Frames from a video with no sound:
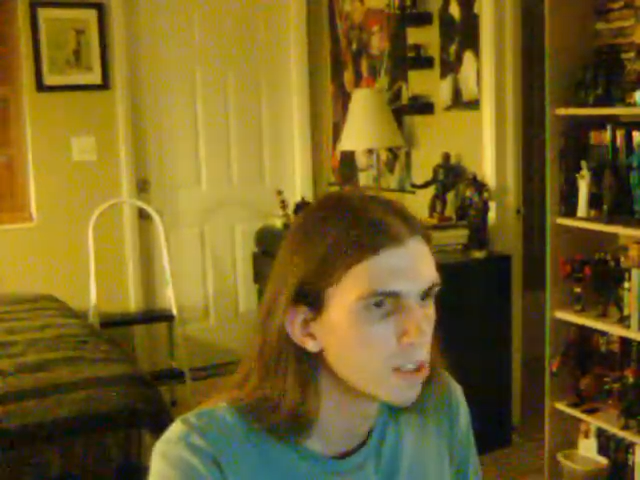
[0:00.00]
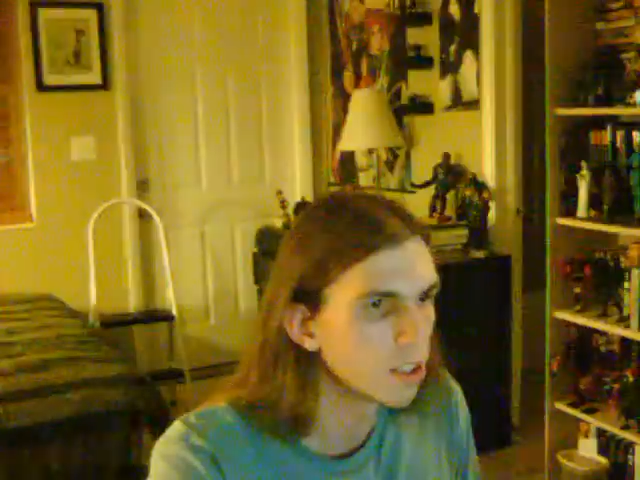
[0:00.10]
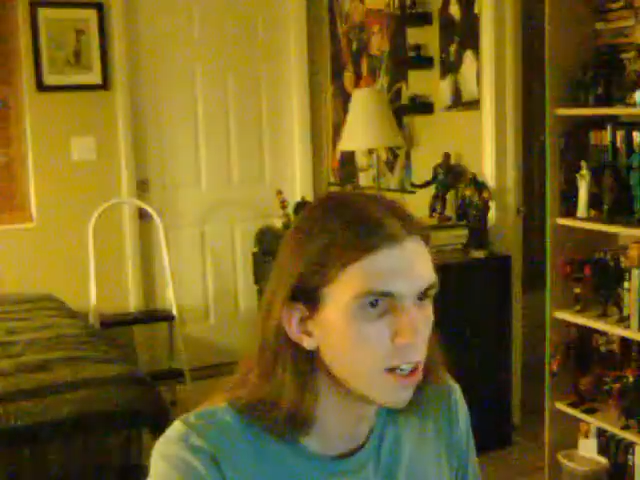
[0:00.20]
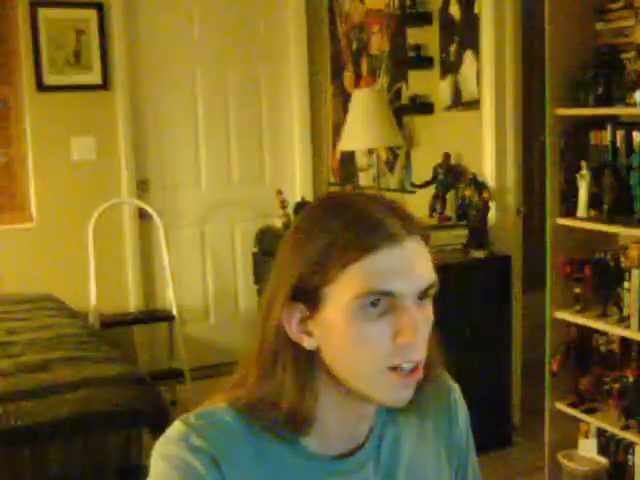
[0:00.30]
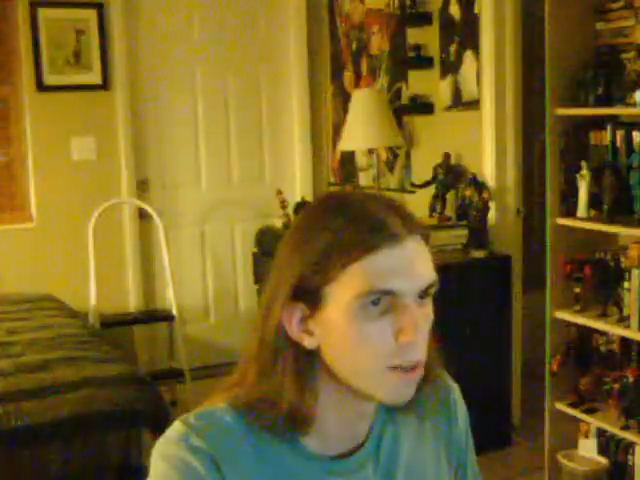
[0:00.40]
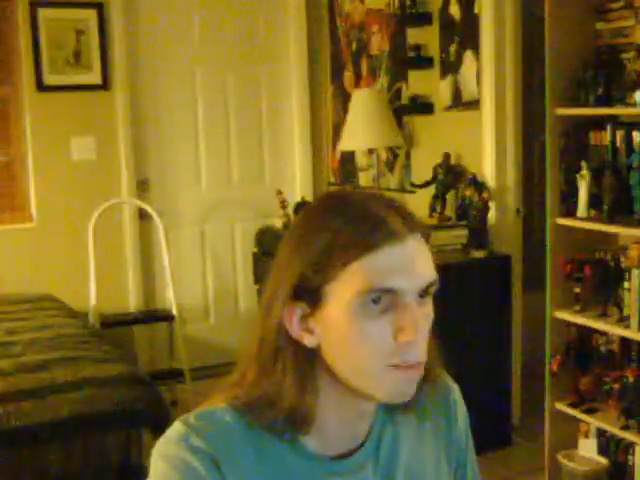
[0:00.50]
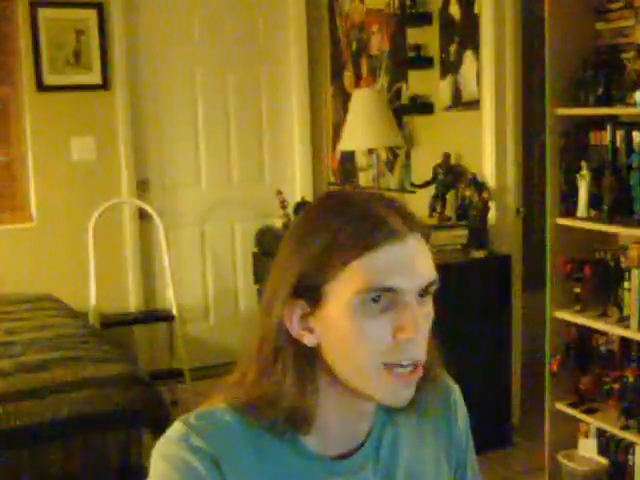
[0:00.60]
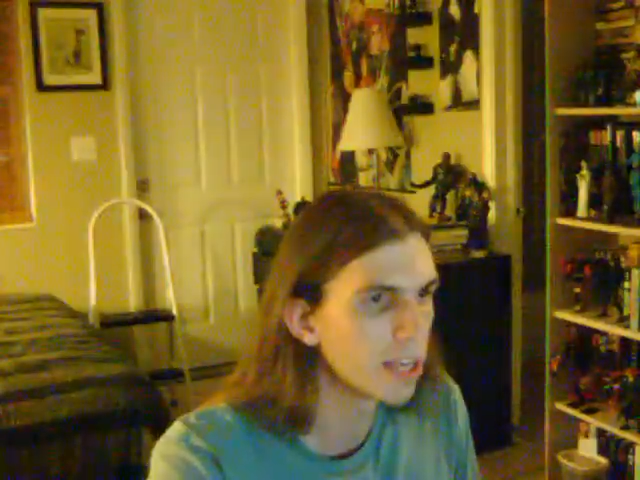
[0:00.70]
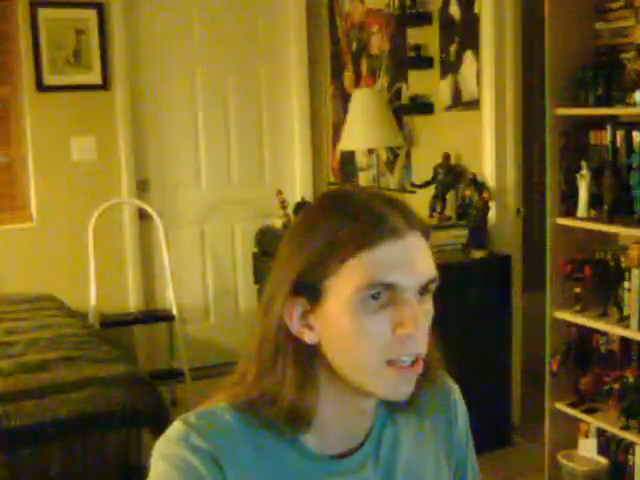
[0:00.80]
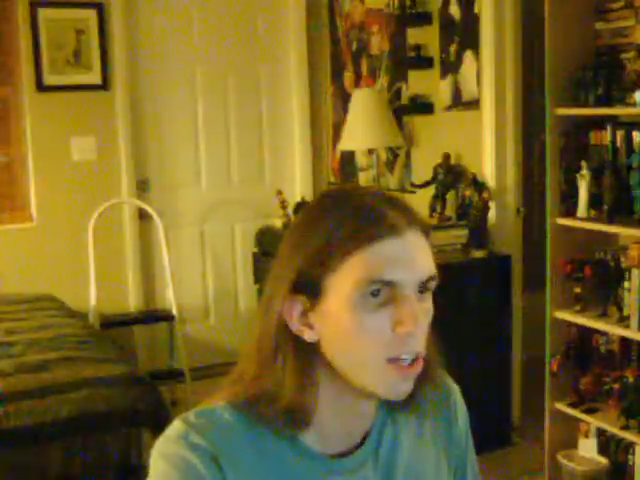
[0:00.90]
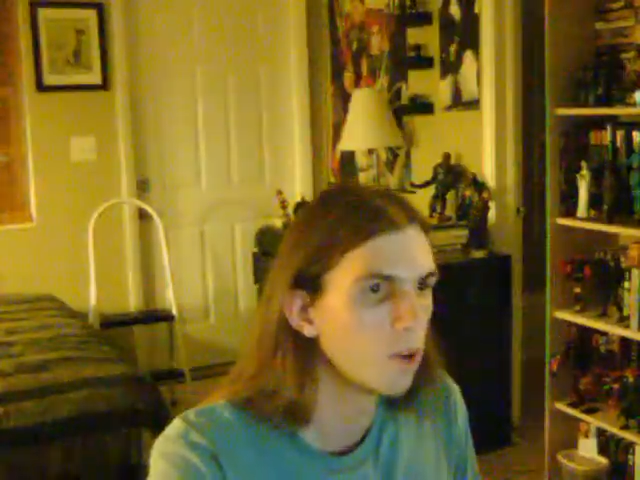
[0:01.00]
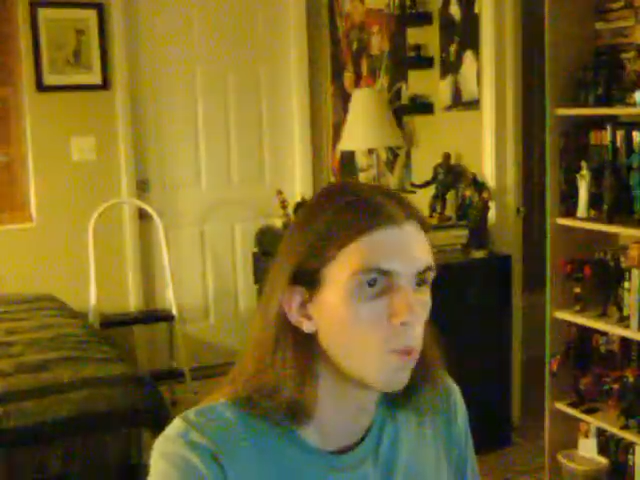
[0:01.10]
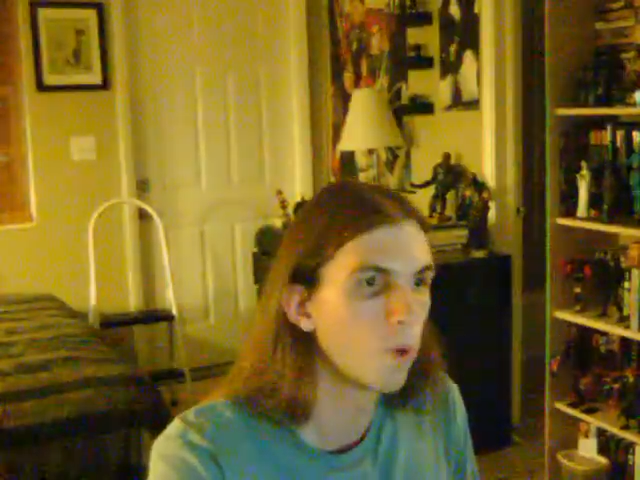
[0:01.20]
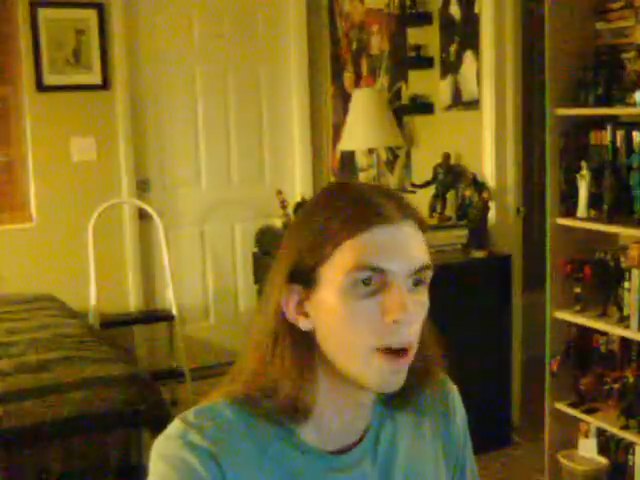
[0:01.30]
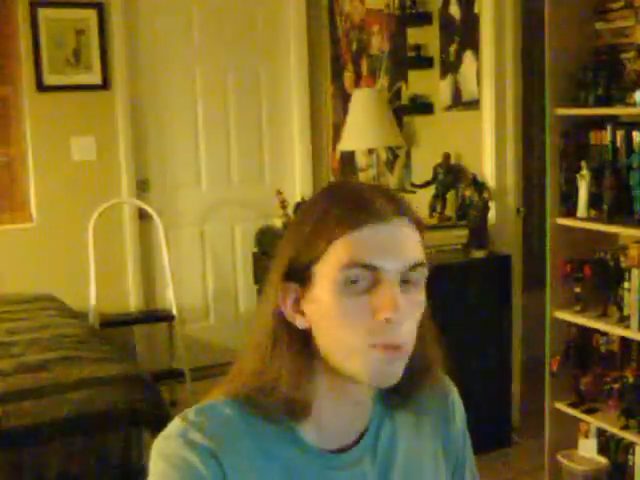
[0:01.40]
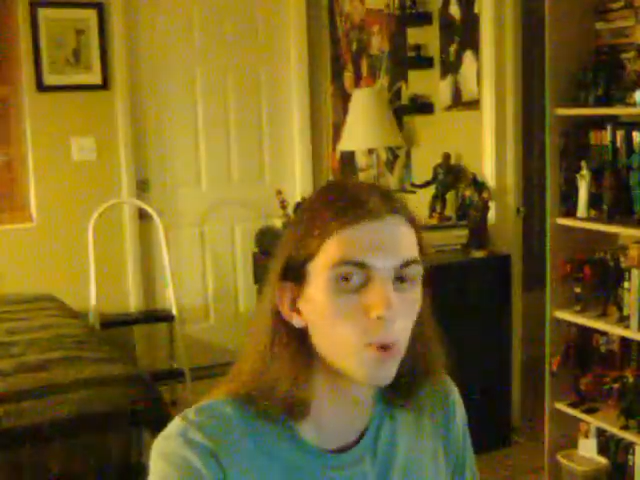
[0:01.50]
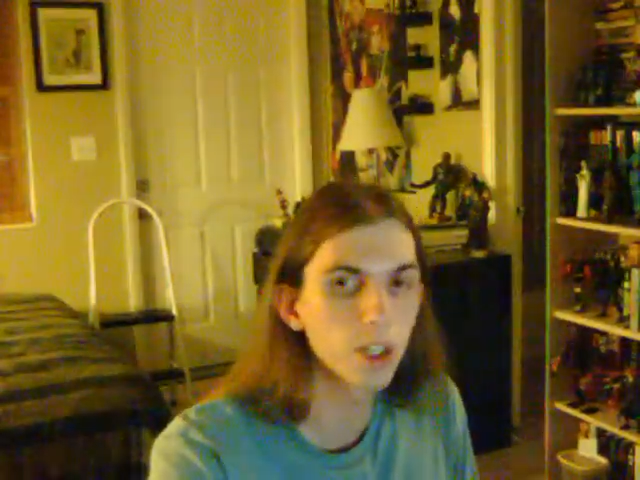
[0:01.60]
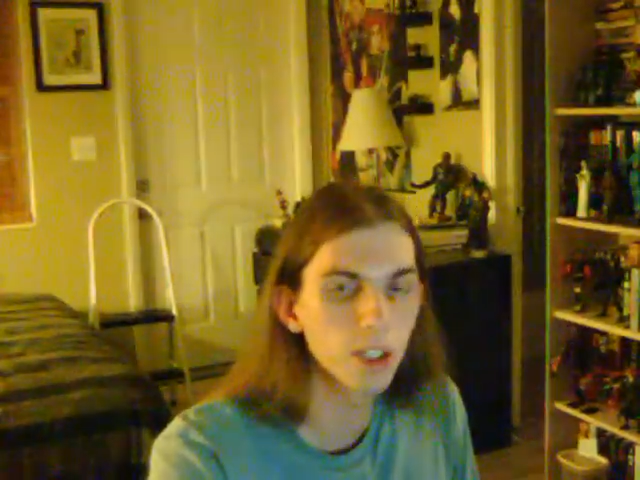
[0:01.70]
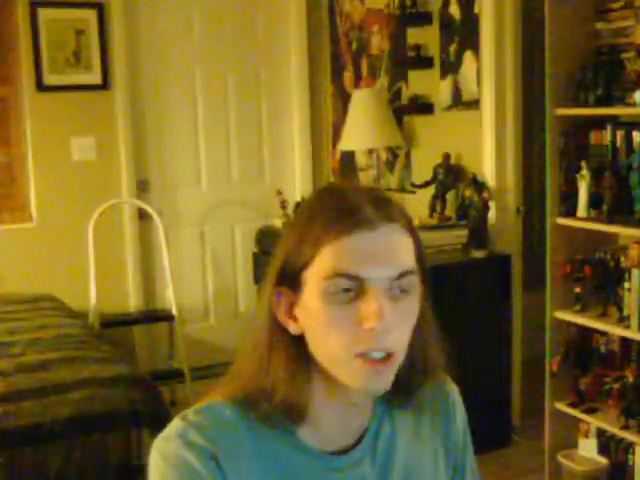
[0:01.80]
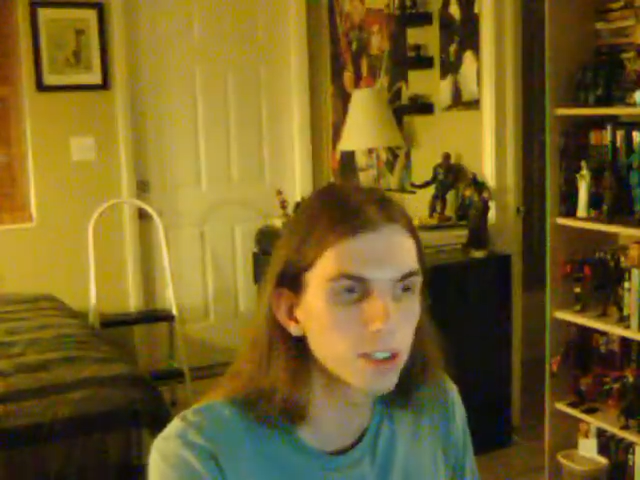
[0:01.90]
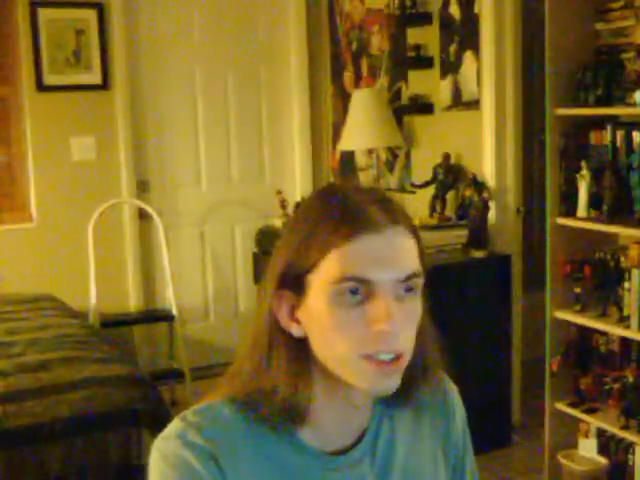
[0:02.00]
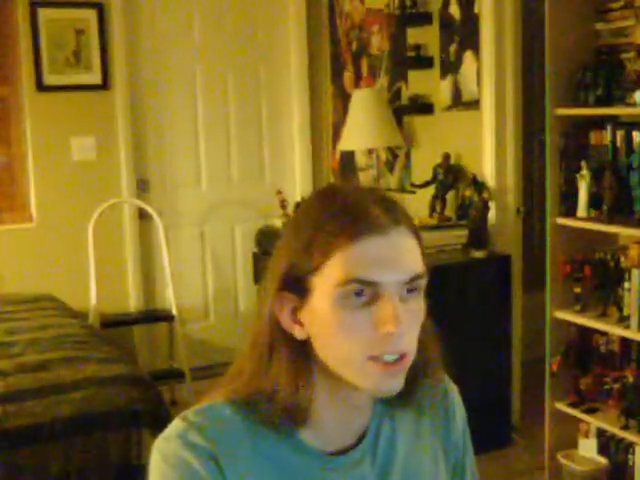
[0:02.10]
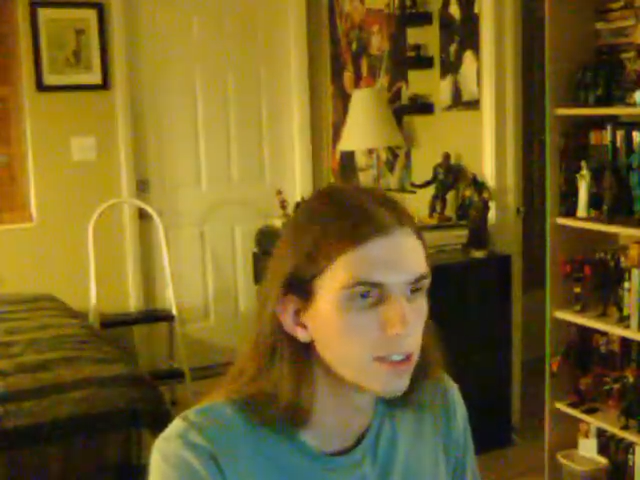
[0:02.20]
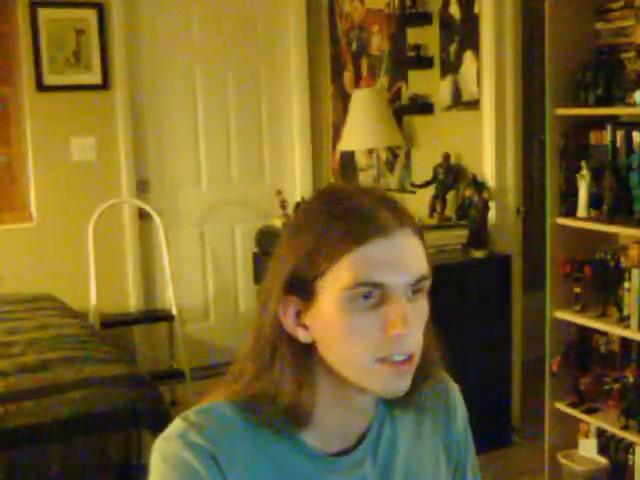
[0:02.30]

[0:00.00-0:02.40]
oh man, Web World.